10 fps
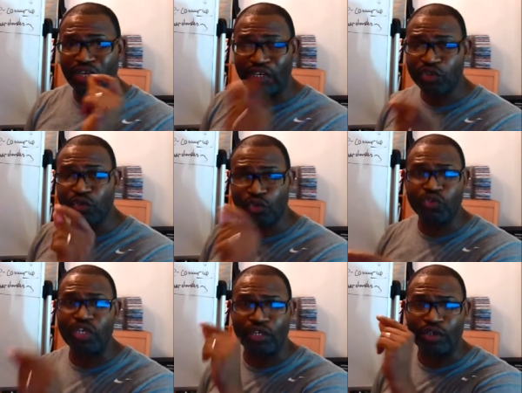
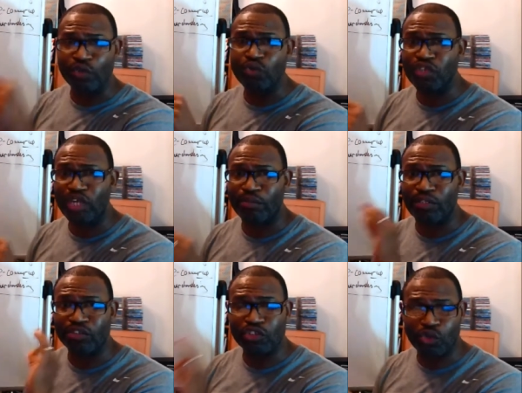introducing a new
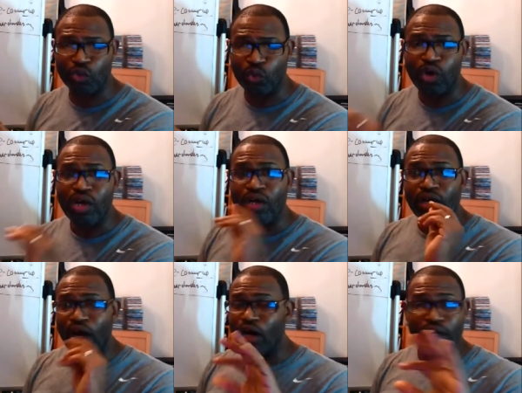segment to
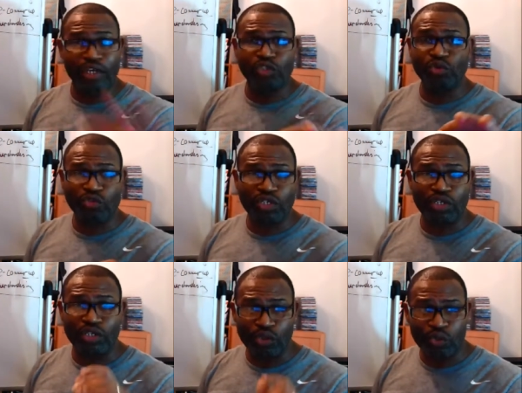introducing
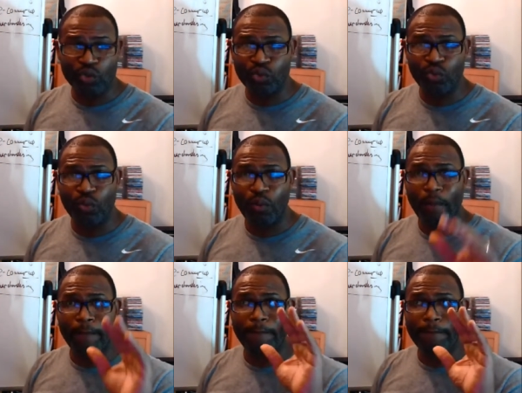a new
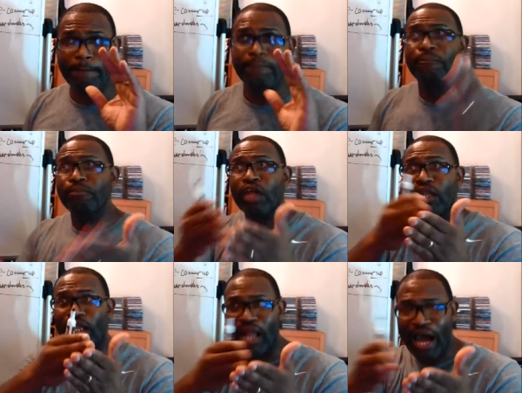
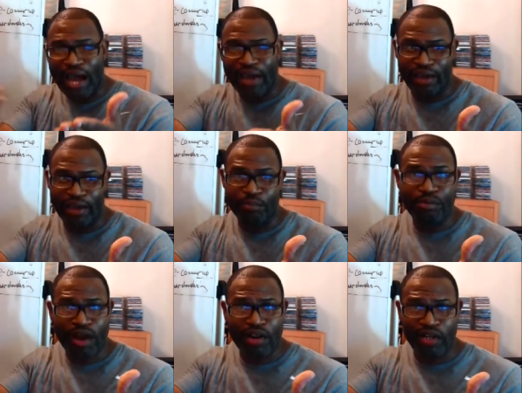line,
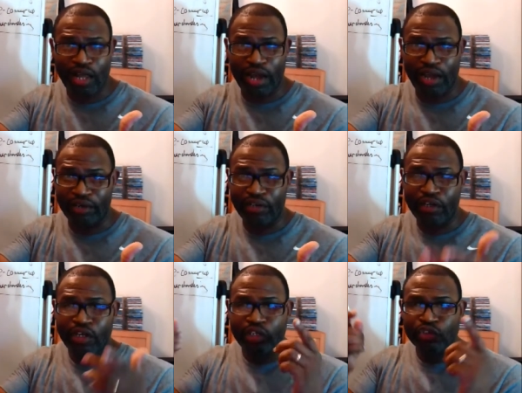product line,
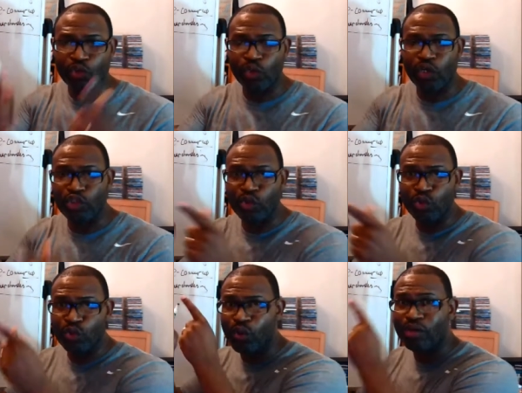to a
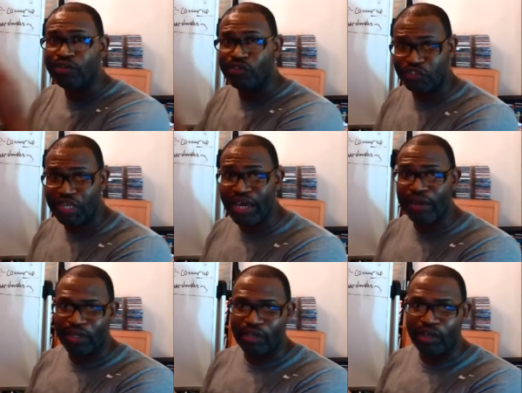new
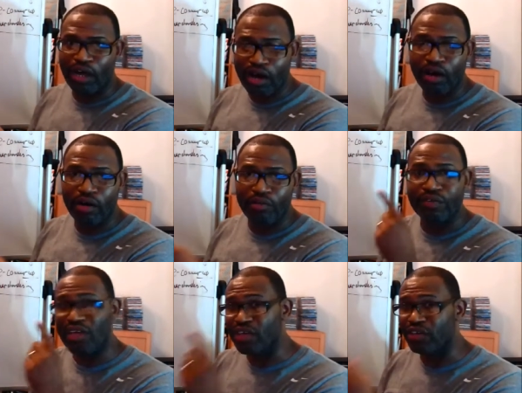segment
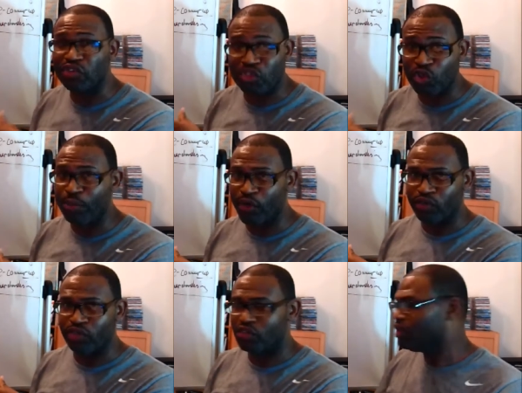of consumers.